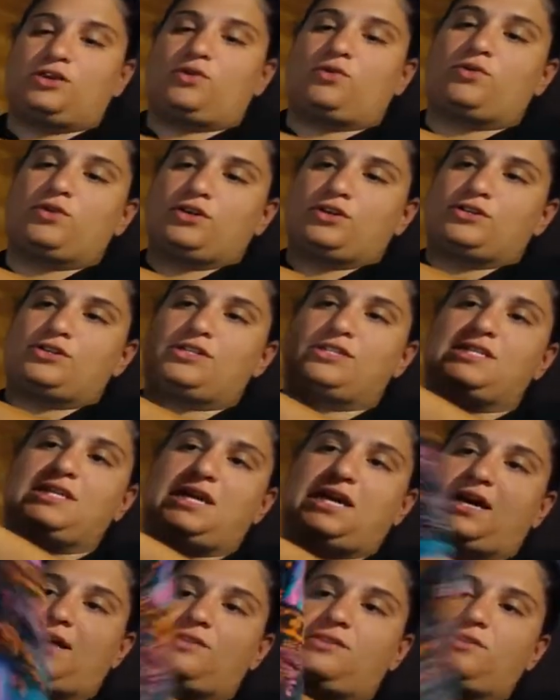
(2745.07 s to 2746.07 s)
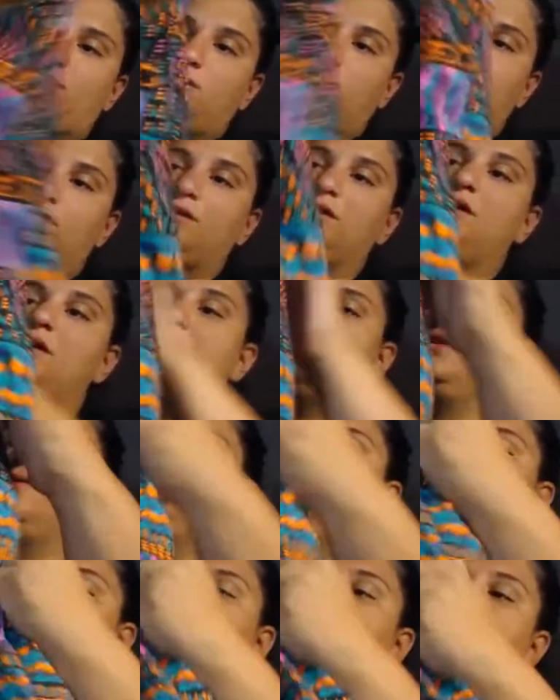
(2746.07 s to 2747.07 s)
the corners together,
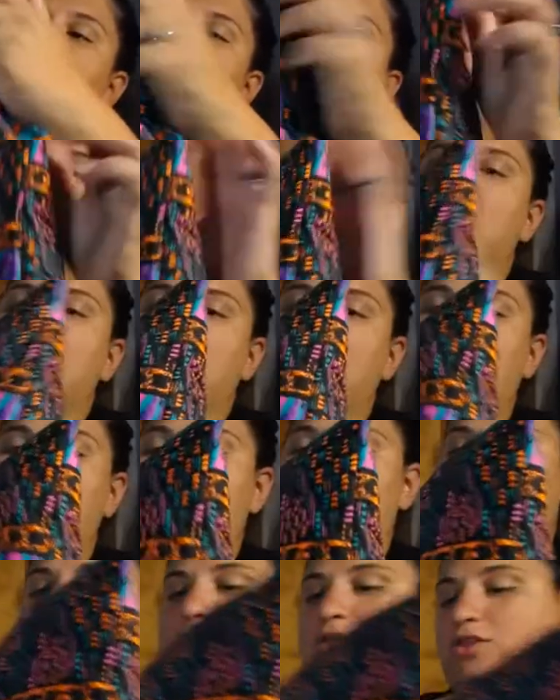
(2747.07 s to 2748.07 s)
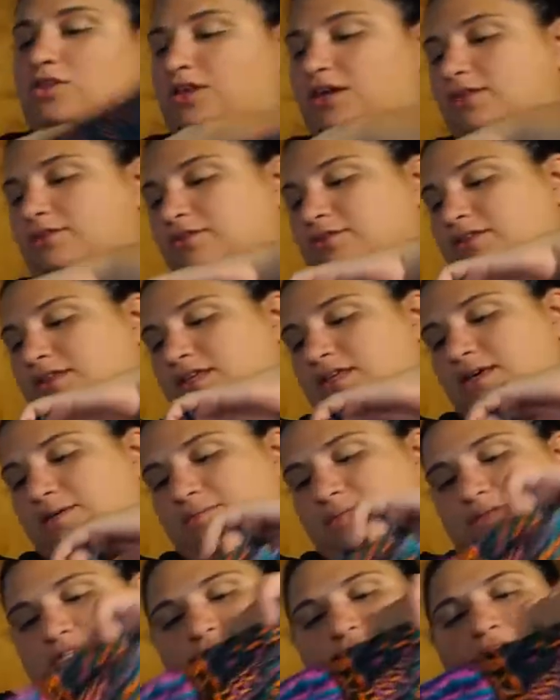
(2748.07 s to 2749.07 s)
putting the lining in. The other thing
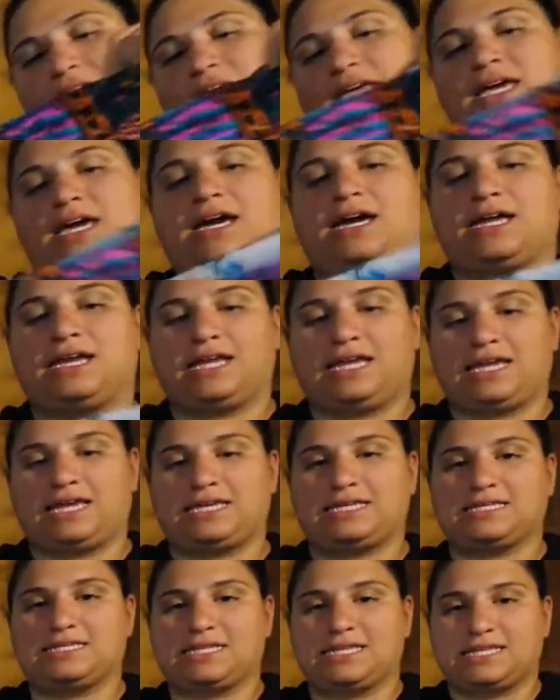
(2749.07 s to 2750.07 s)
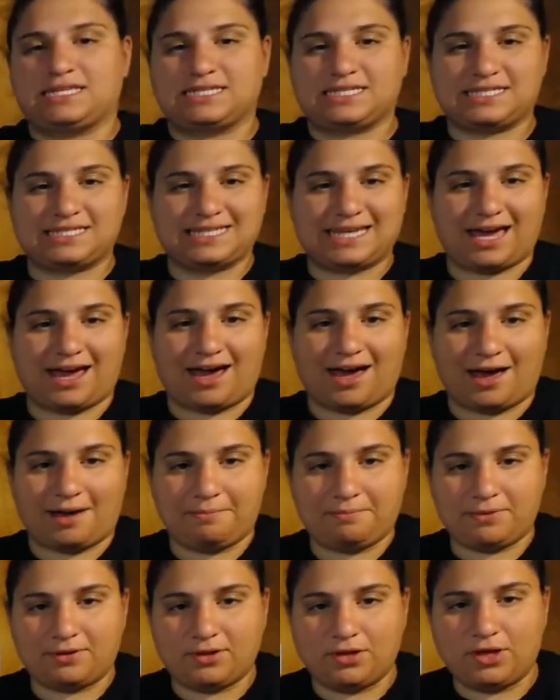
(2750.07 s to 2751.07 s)
I'm checking on is this
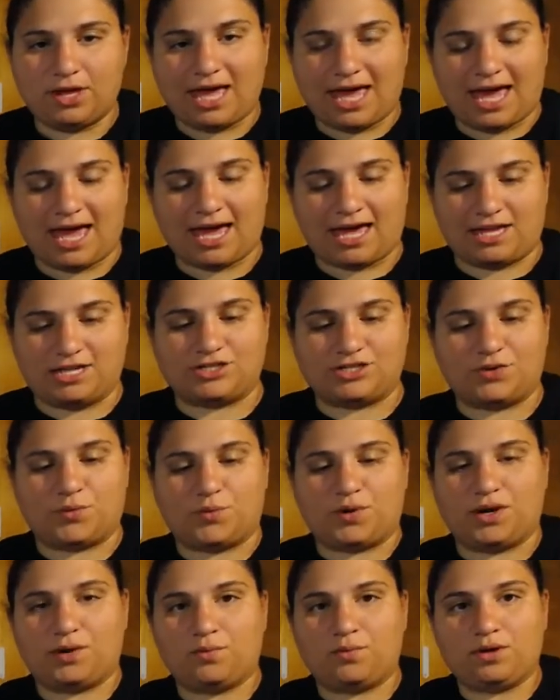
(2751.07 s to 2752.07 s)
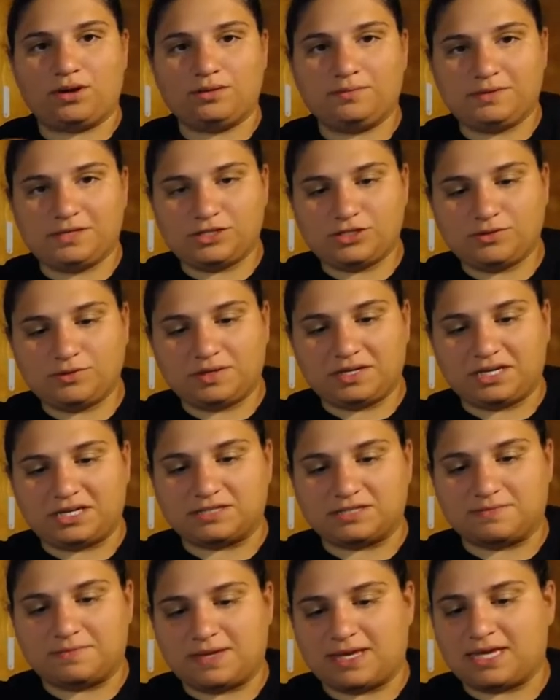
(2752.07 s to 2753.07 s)
top edge. What I want to be doing
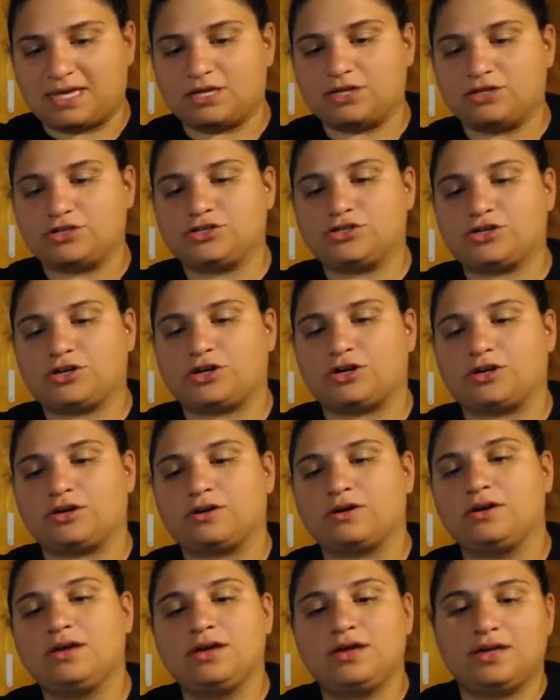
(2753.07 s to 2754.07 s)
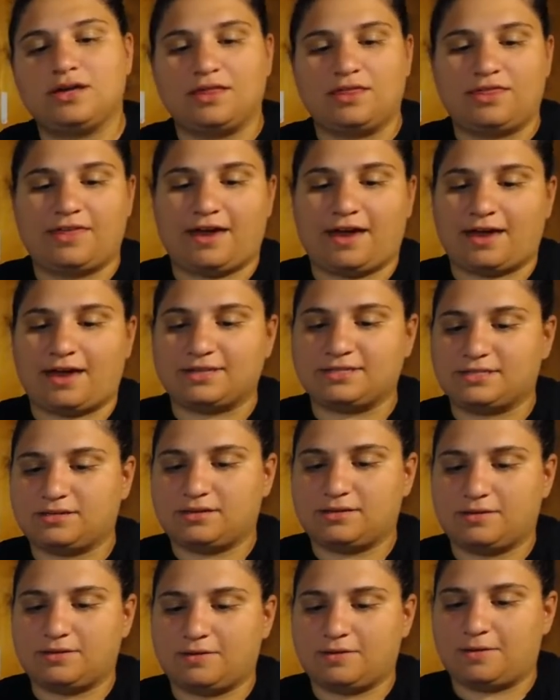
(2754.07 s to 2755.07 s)
is making sure that
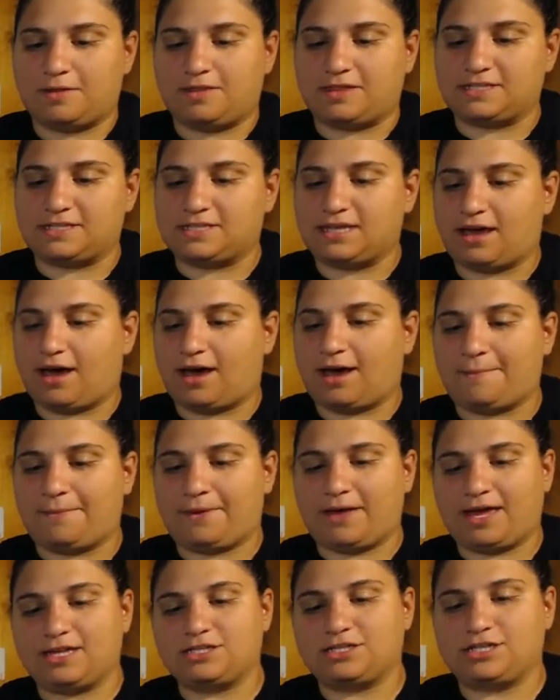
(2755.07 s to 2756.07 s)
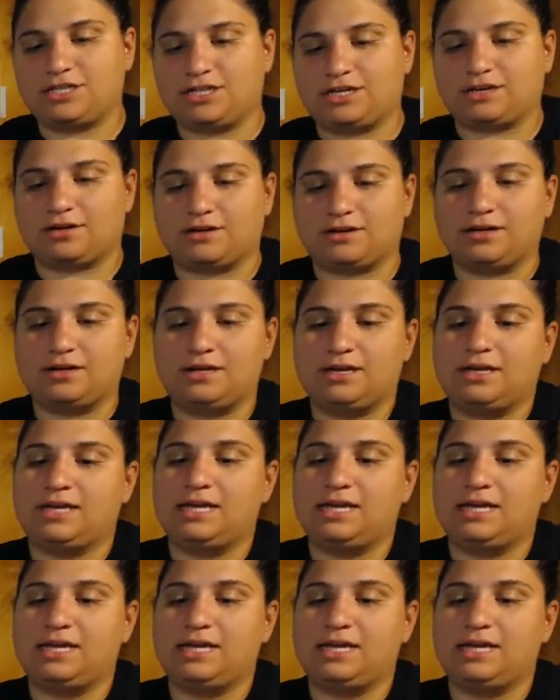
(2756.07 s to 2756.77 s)
the top edge here